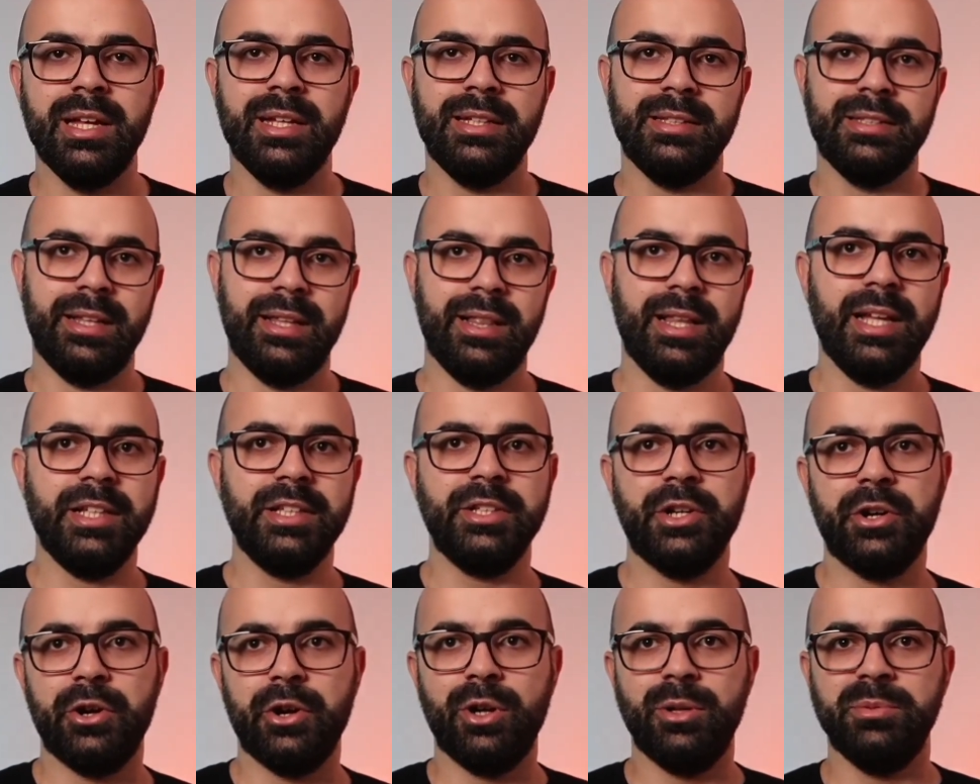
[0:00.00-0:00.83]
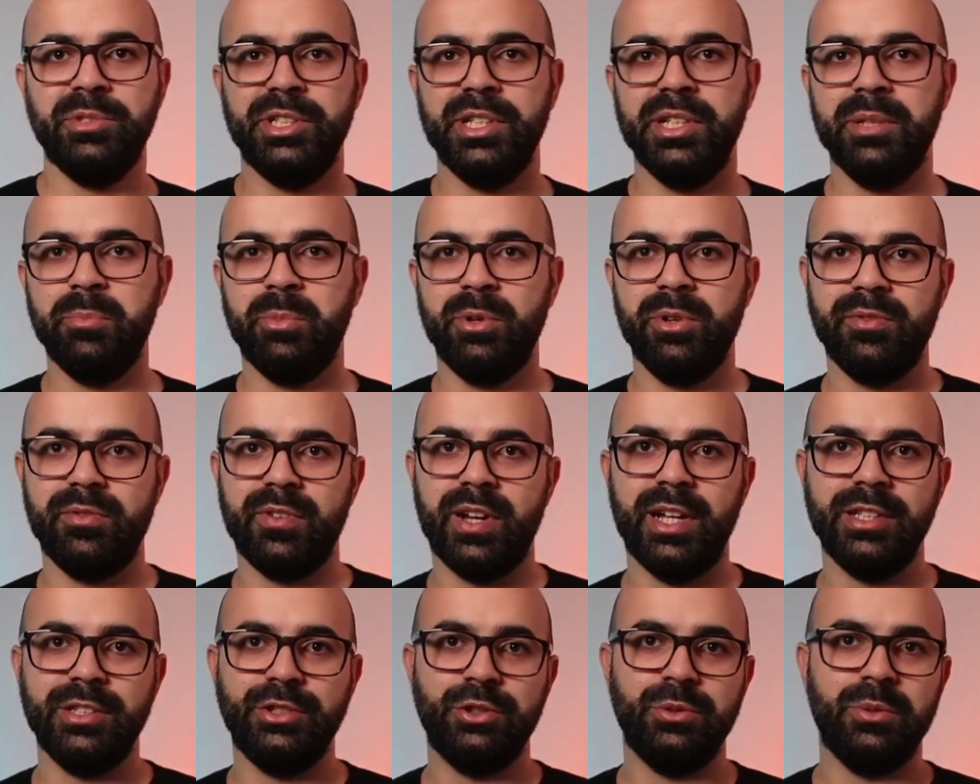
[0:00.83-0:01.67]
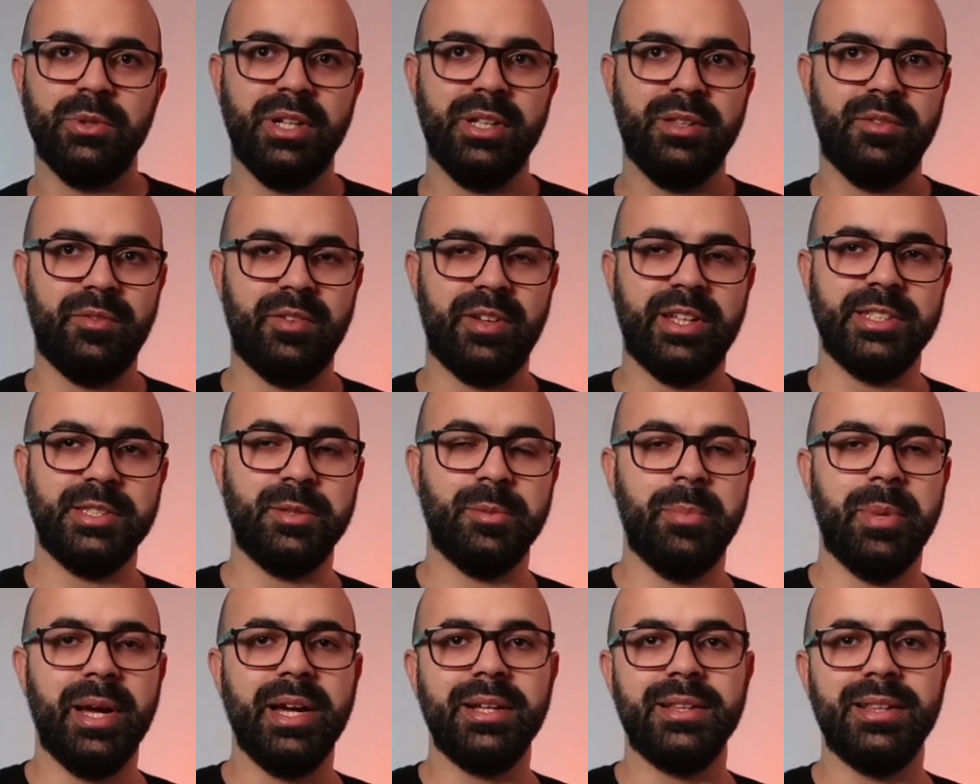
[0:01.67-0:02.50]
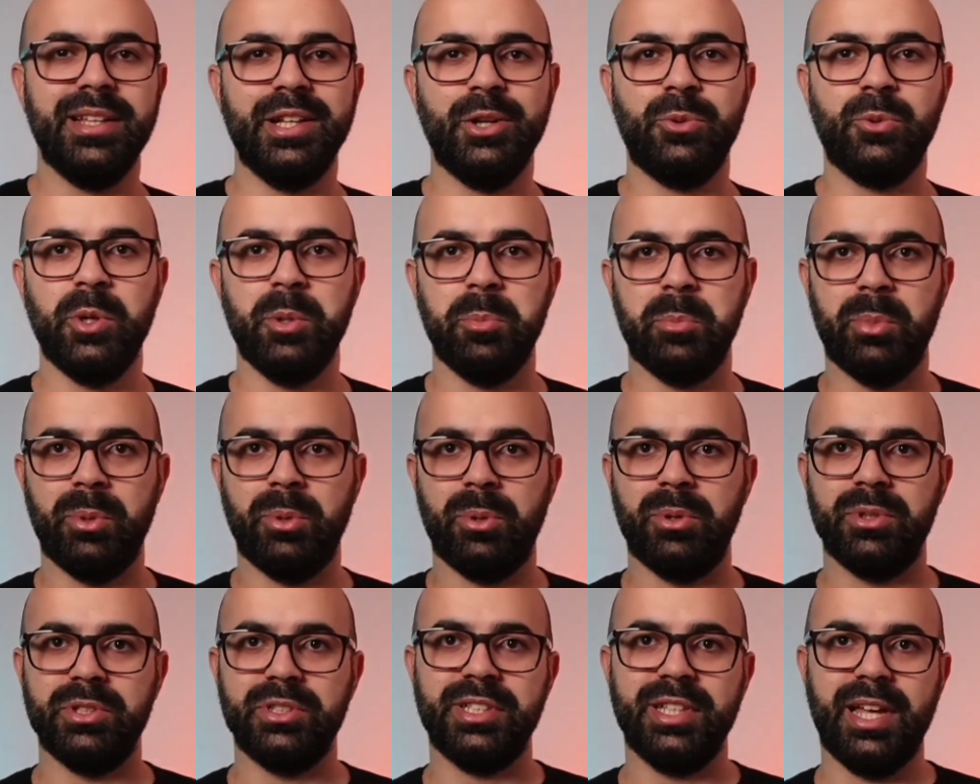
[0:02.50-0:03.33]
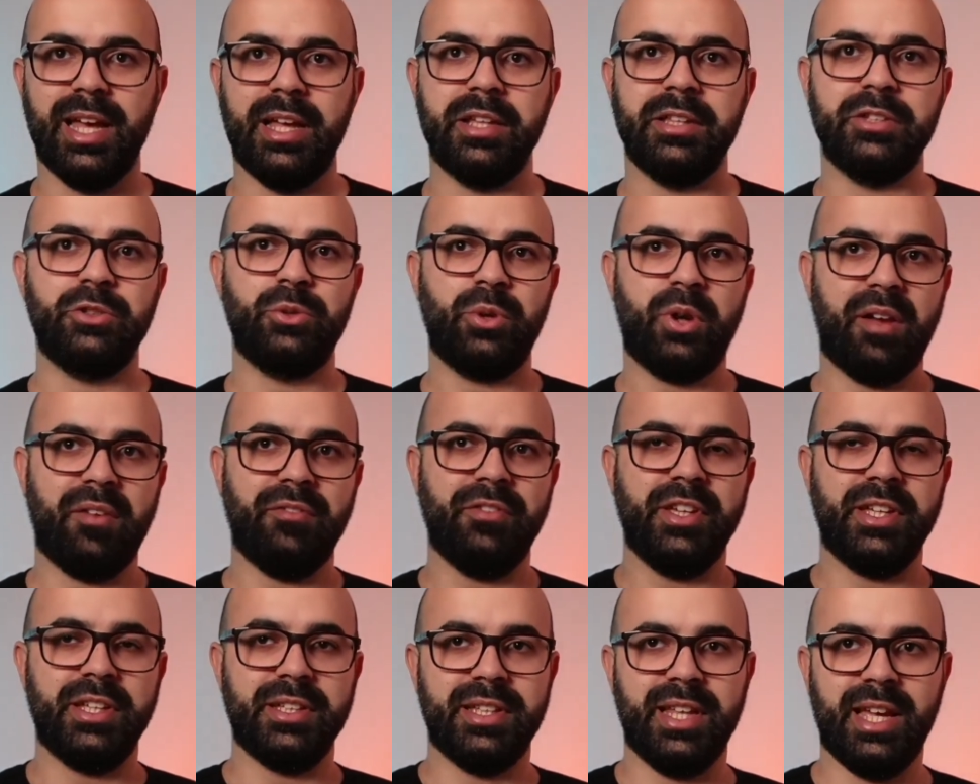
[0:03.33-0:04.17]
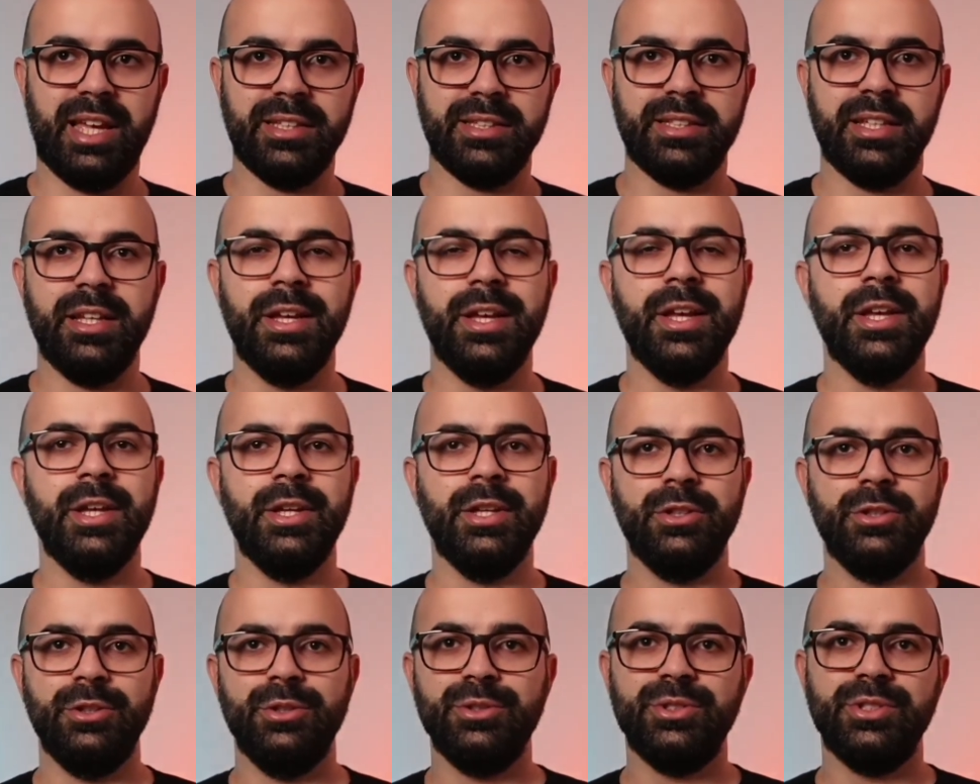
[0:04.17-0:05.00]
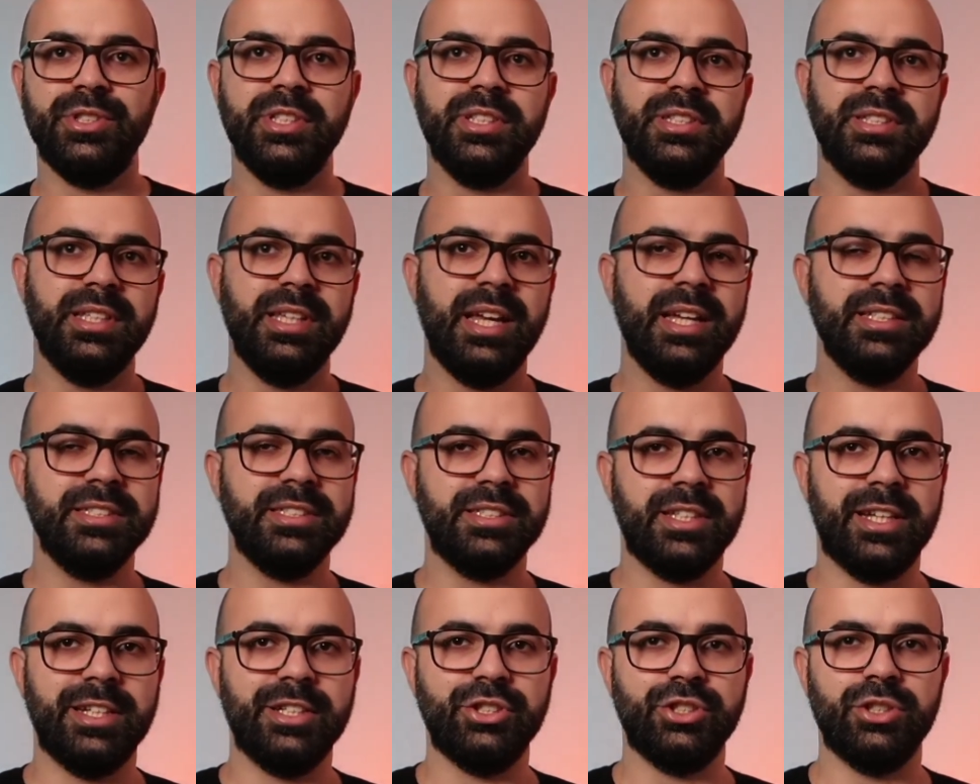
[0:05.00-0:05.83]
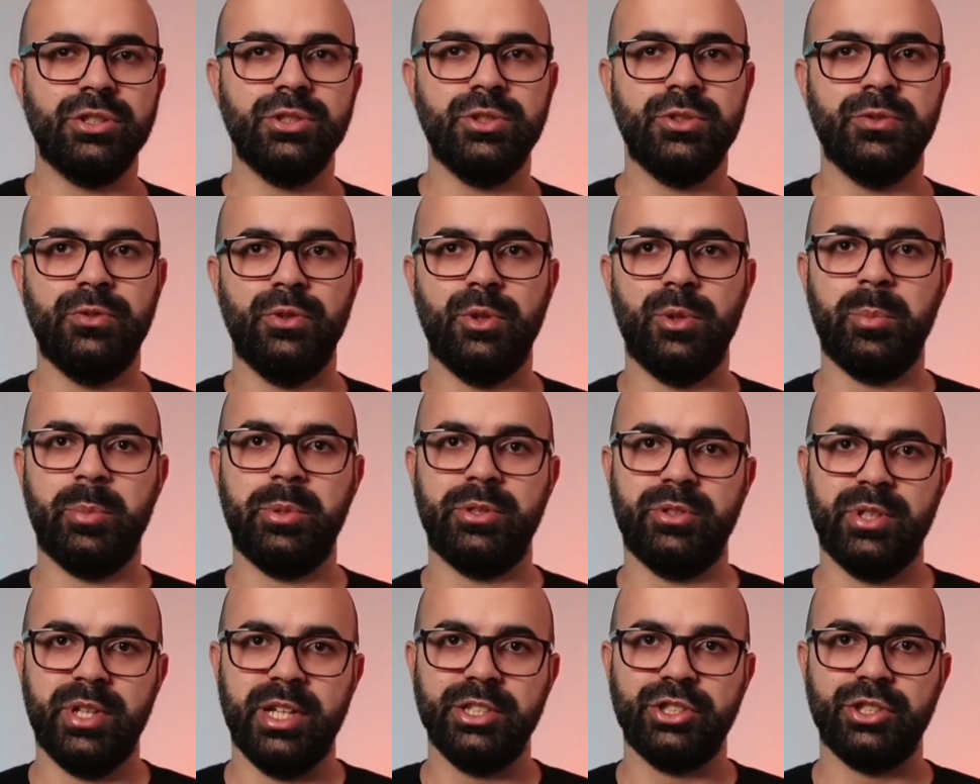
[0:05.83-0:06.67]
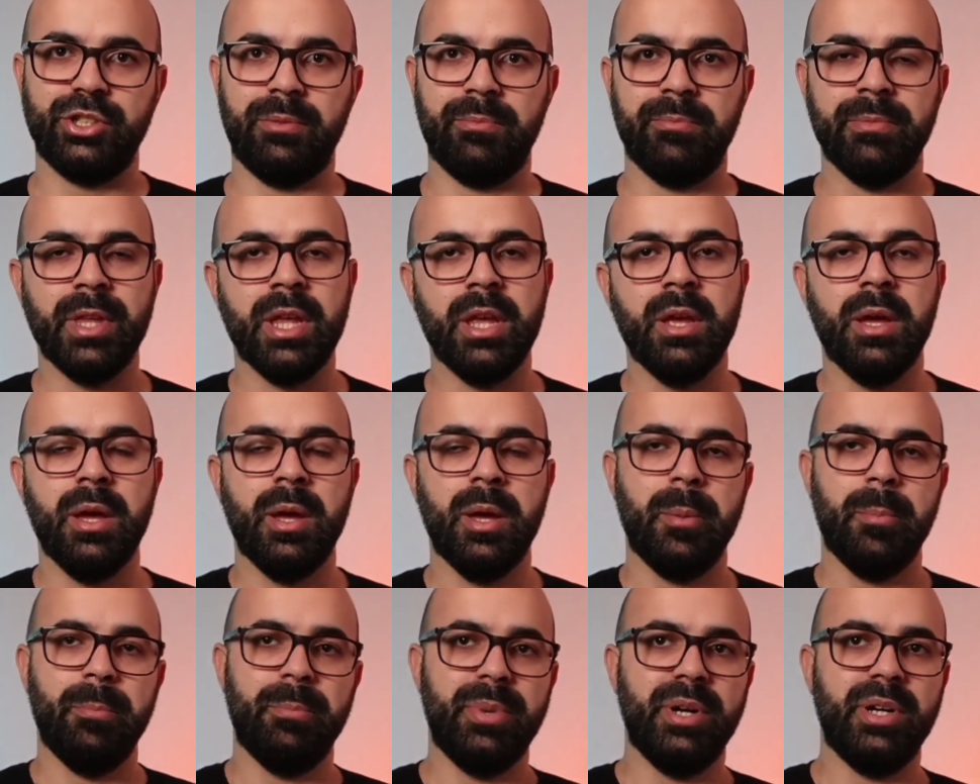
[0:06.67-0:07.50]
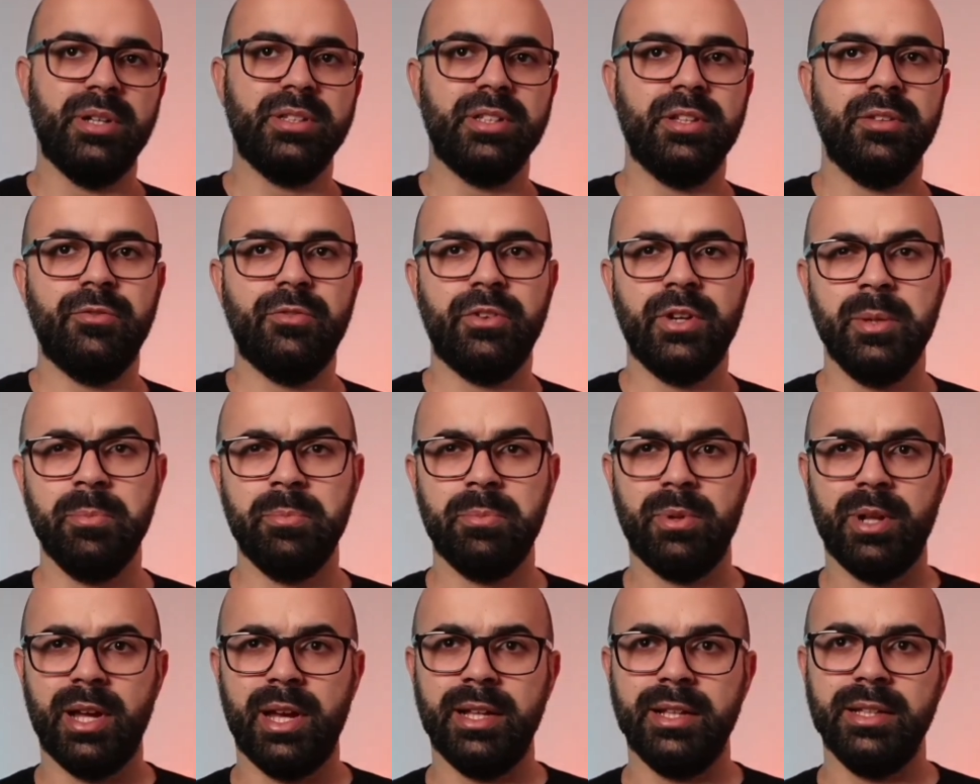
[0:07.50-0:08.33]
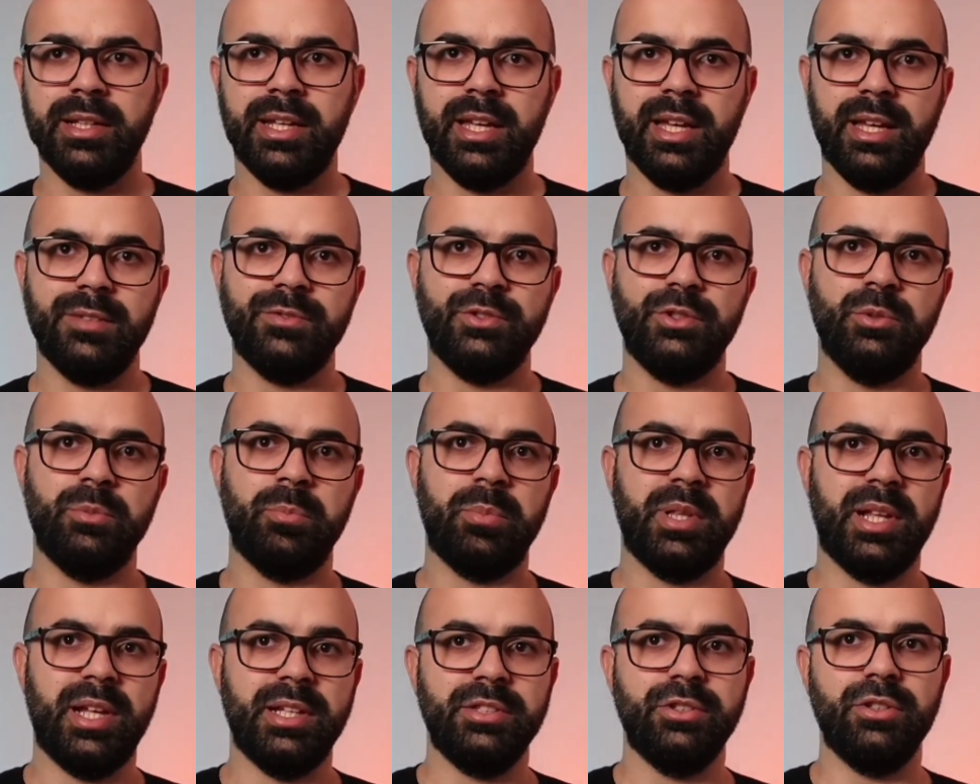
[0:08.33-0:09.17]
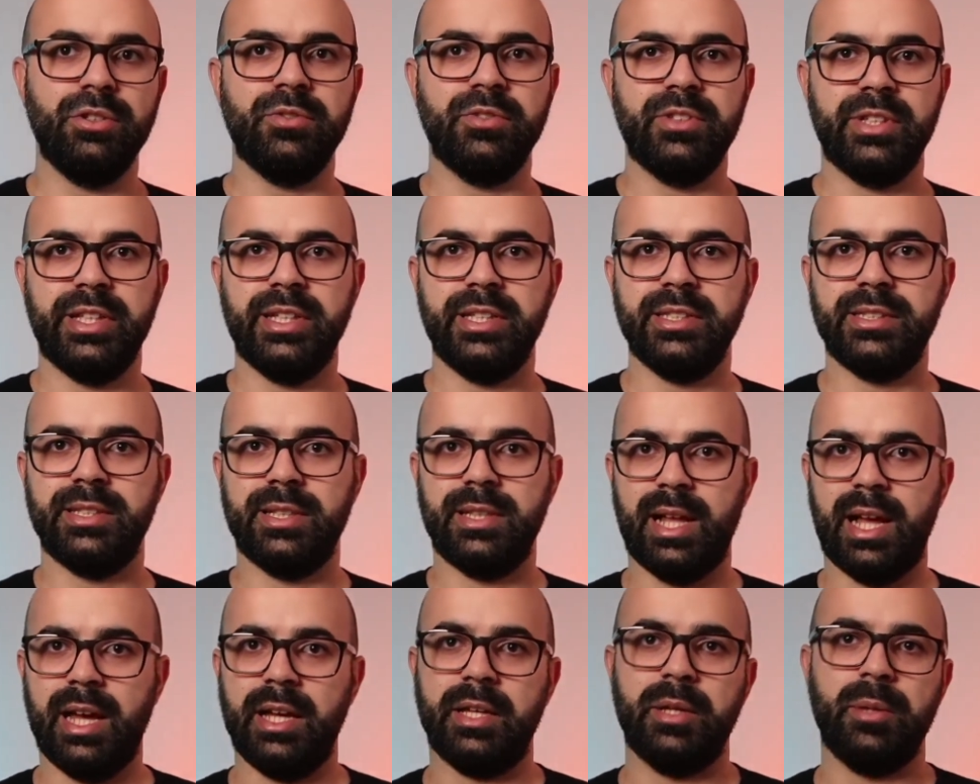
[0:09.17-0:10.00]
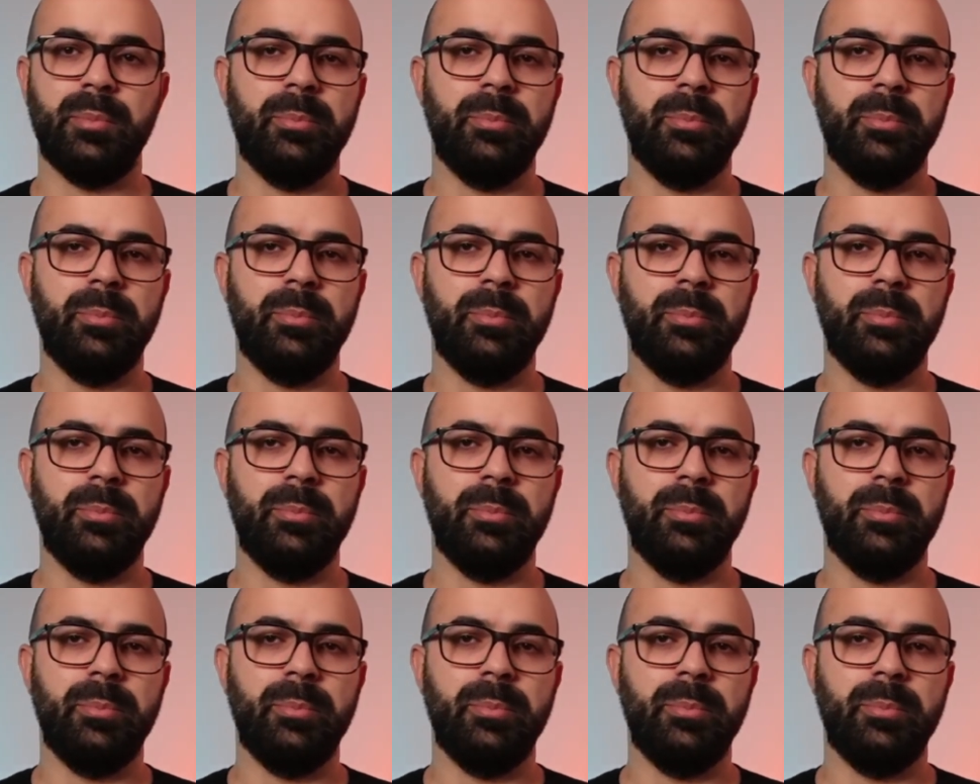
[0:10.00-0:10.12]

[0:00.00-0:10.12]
The latter option provides you advanced backlink reports and traffic data using the extension's full potential. But the free plan gives you plenty of things like